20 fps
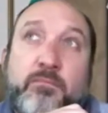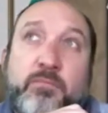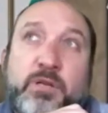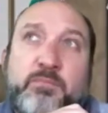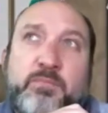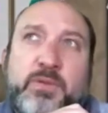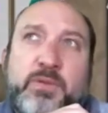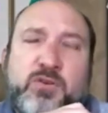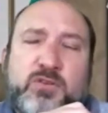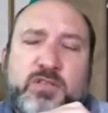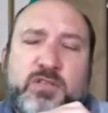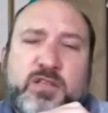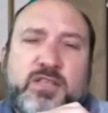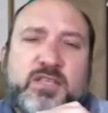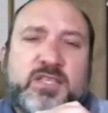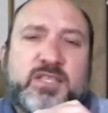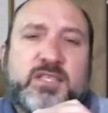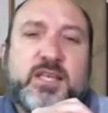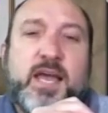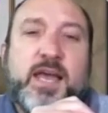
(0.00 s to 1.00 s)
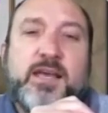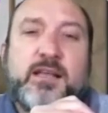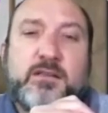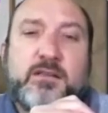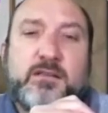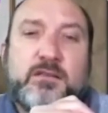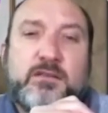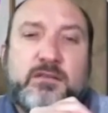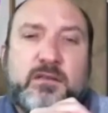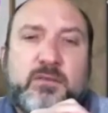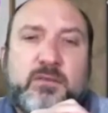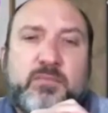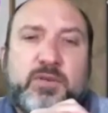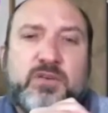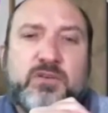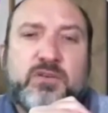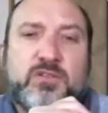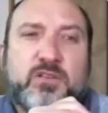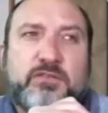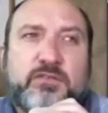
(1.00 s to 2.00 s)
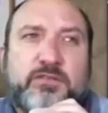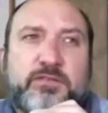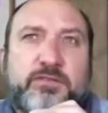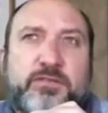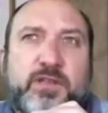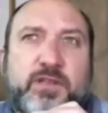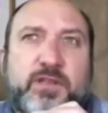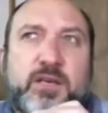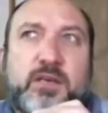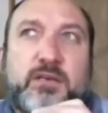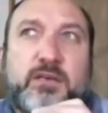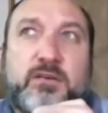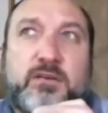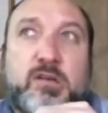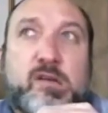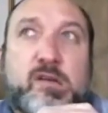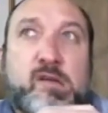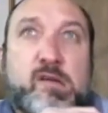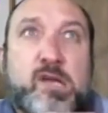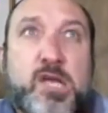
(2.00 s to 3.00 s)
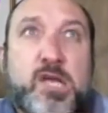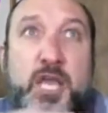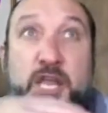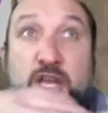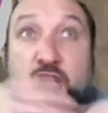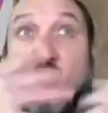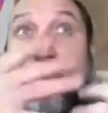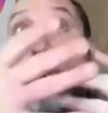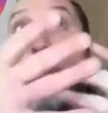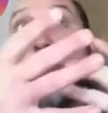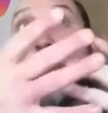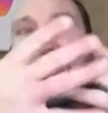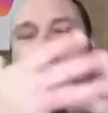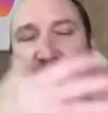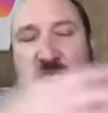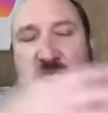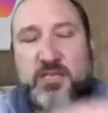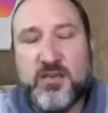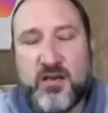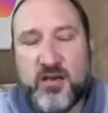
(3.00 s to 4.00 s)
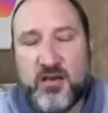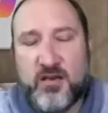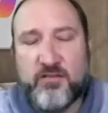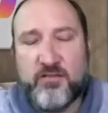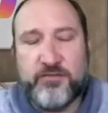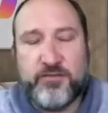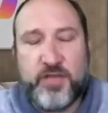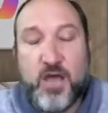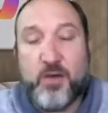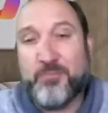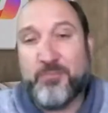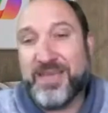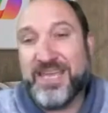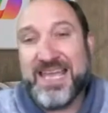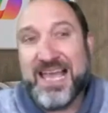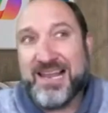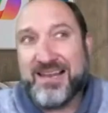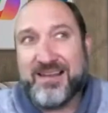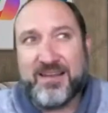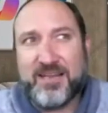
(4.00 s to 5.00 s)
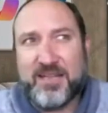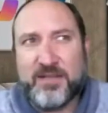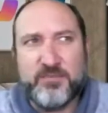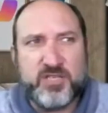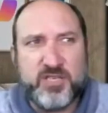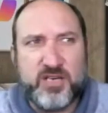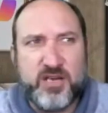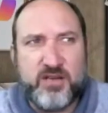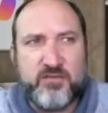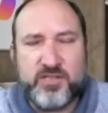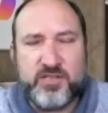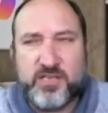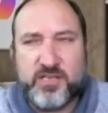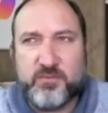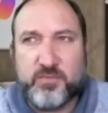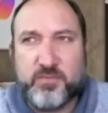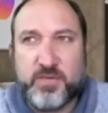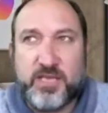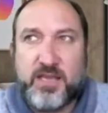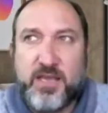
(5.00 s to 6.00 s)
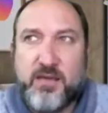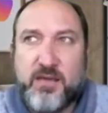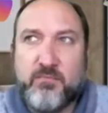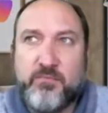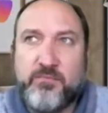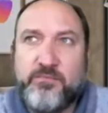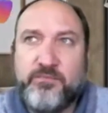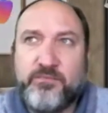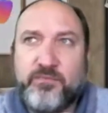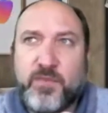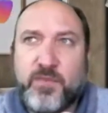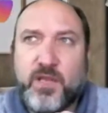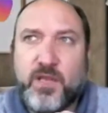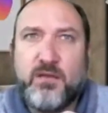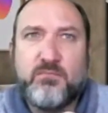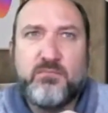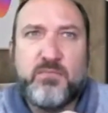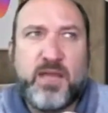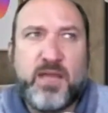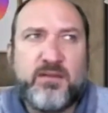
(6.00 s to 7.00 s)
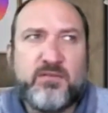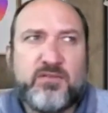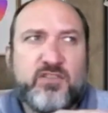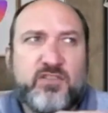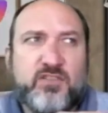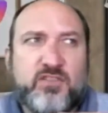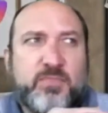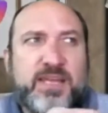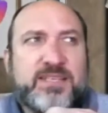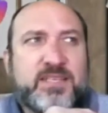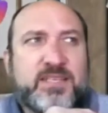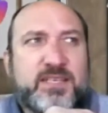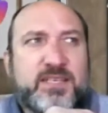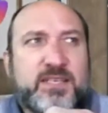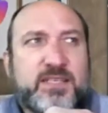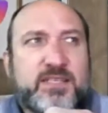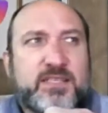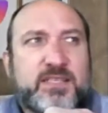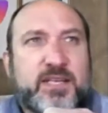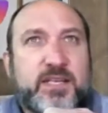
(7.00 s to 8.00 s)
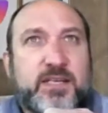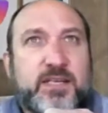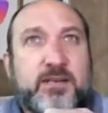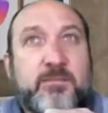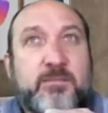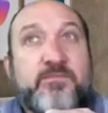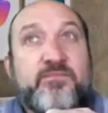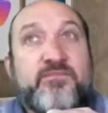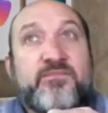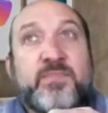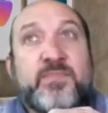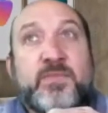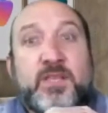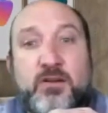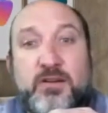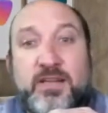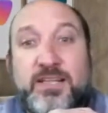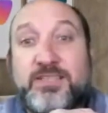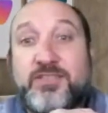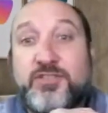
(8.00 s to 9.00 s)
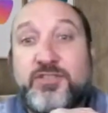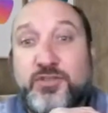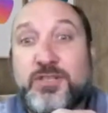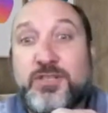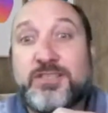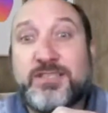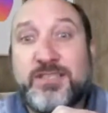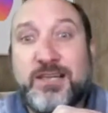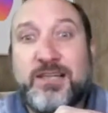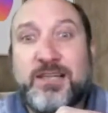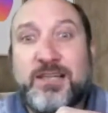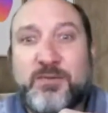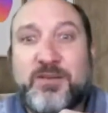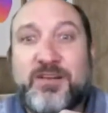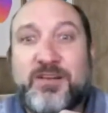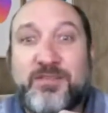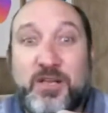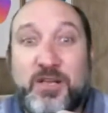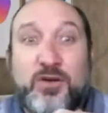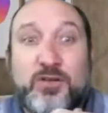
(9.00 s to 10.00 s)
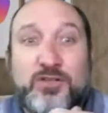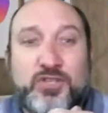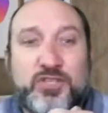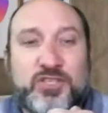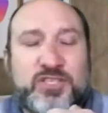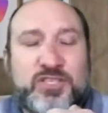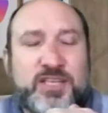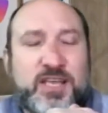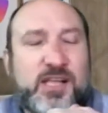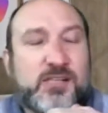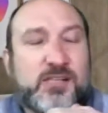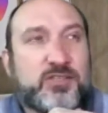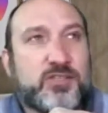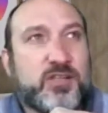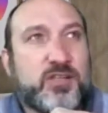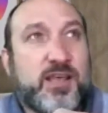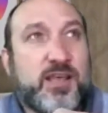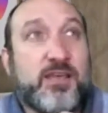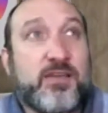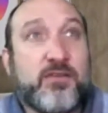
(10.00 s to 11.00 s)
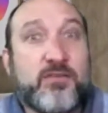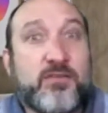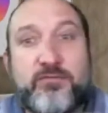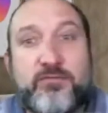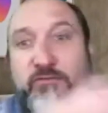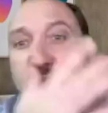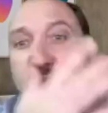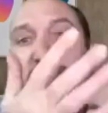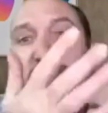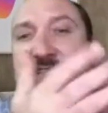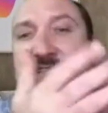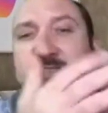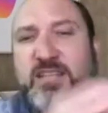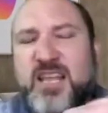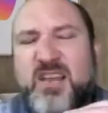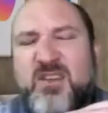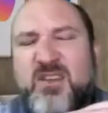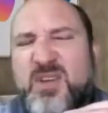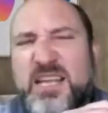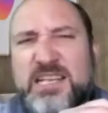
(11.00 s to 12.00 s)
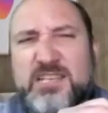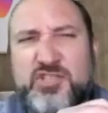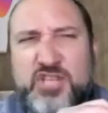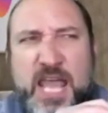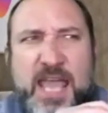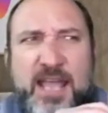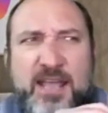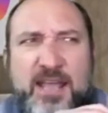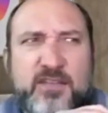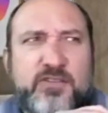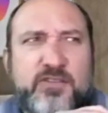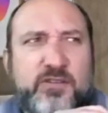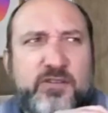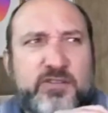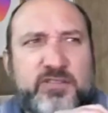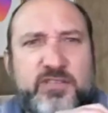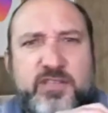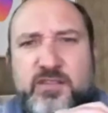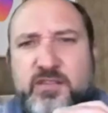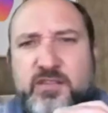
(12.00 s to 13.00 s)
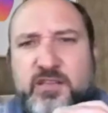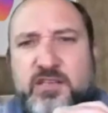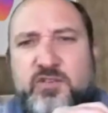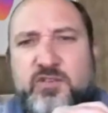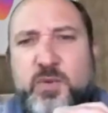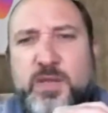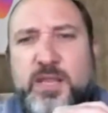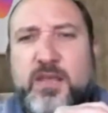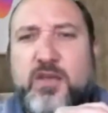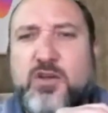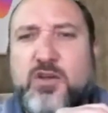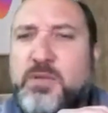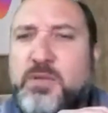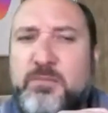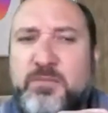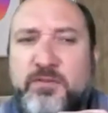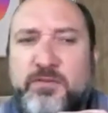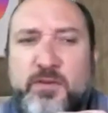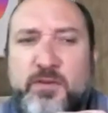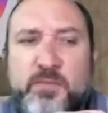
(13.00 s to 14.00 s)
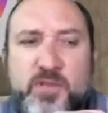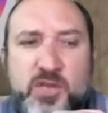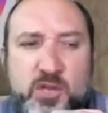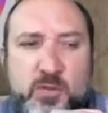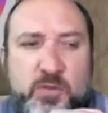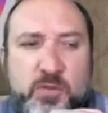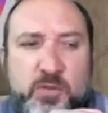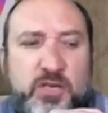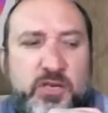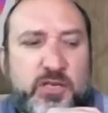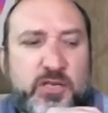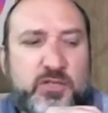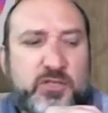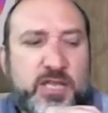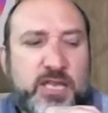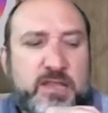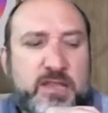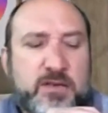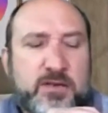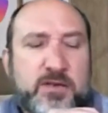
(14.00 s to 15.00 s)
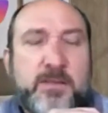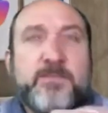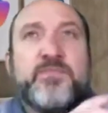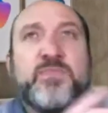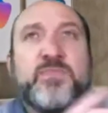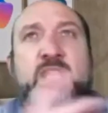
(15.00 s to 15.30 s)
But because of the scale and because of the enormity of how big LLMs and everything had become, Microsoft basically said, let's do this at a little bit of a larger scale. So for instance, they arranged hackathons and things where they got people from the community together.